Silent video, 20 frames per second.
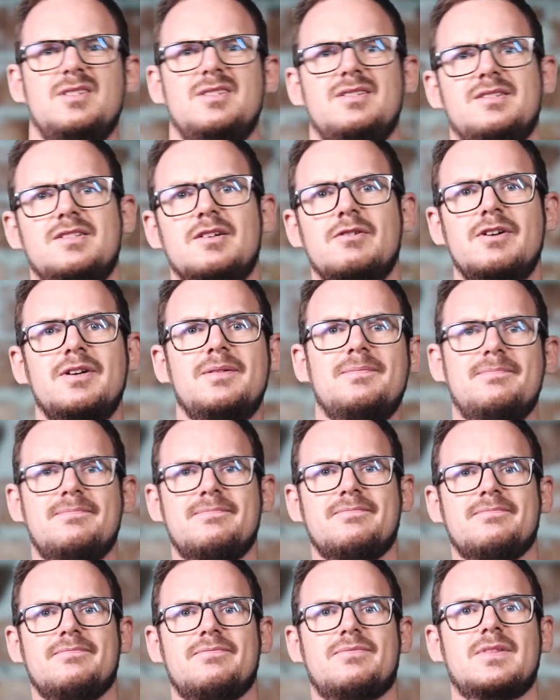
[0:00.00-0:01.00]
sorry,
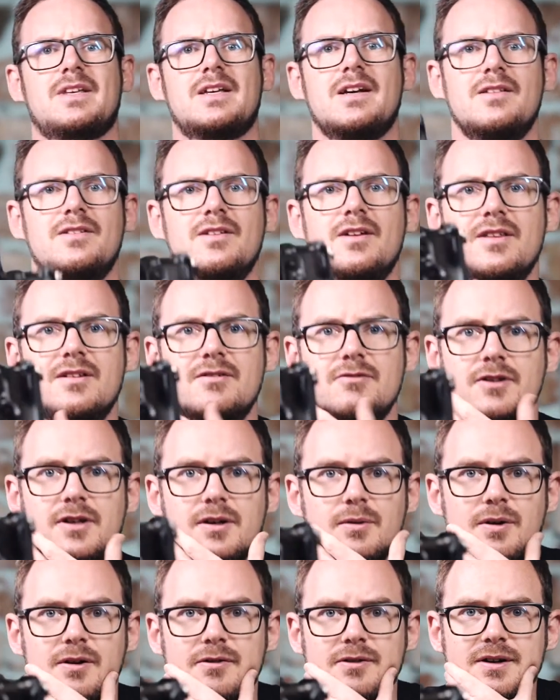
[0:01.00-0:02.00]
get that the
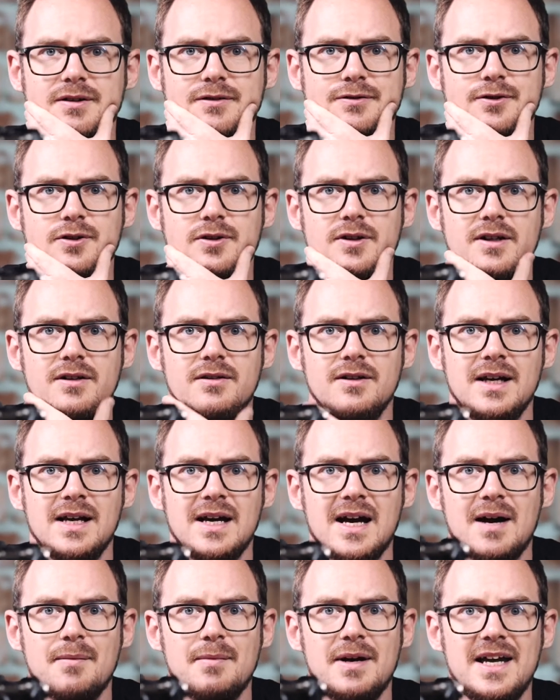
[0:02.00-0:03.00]
right way around for you.
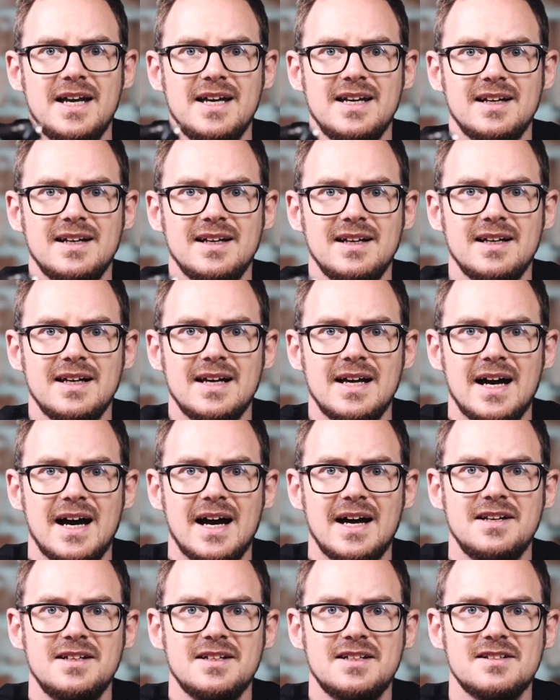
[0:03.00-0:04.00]
I'm here
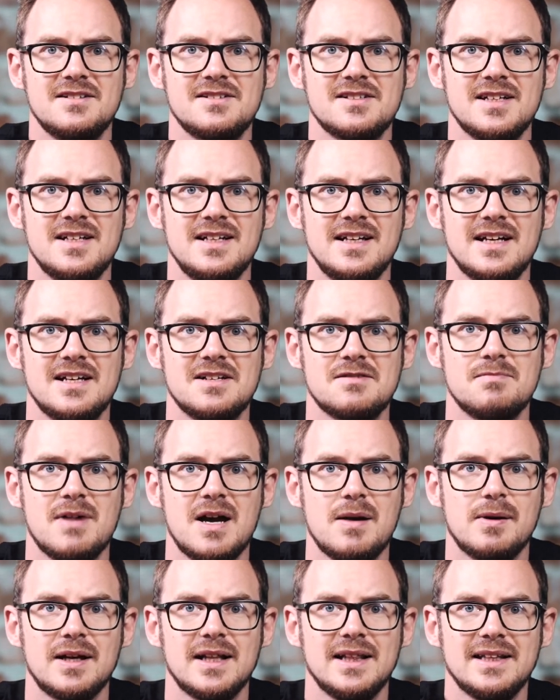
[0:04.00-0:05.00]
and you can see it's
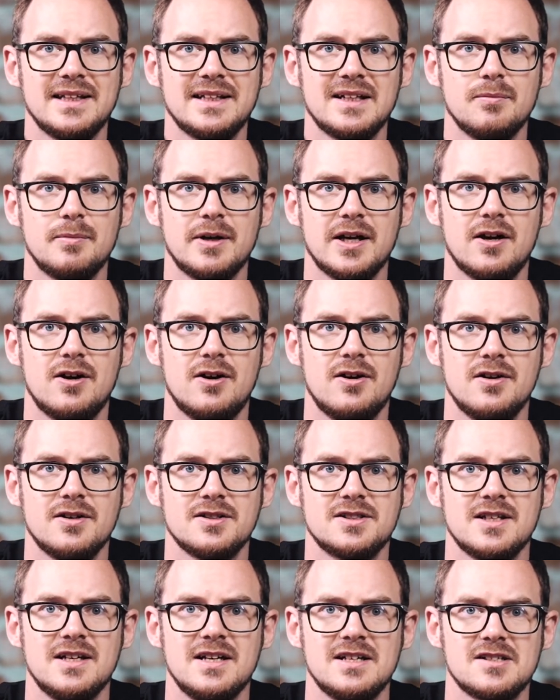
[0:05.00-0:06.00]
maybe a little bit
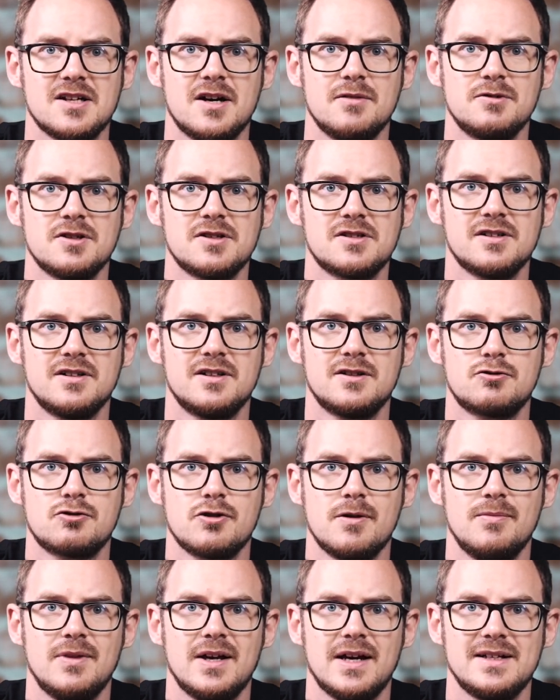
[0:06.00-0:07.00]
hot, so I'm just going to
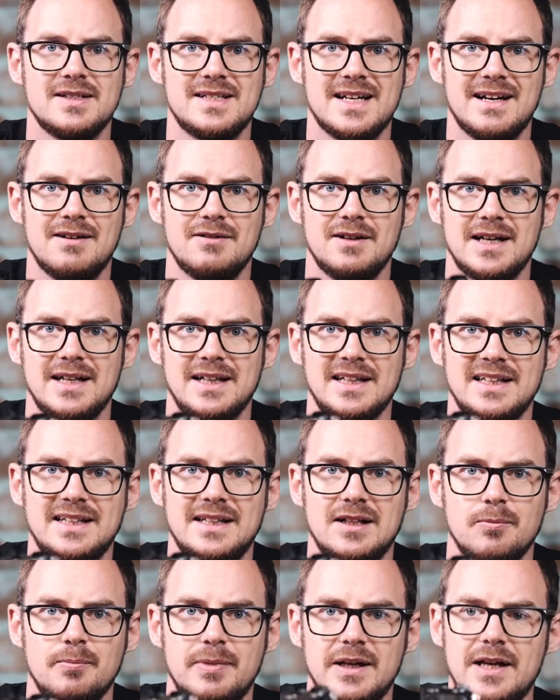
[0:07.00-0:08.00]
trim that down a
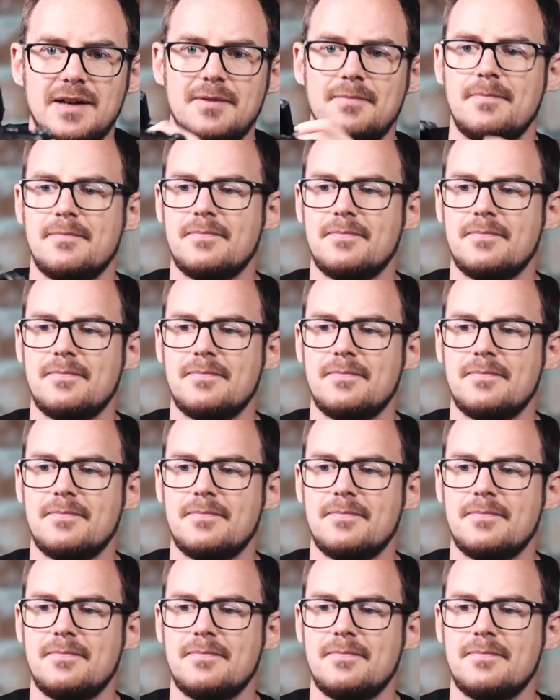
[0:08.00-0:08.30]
little bit.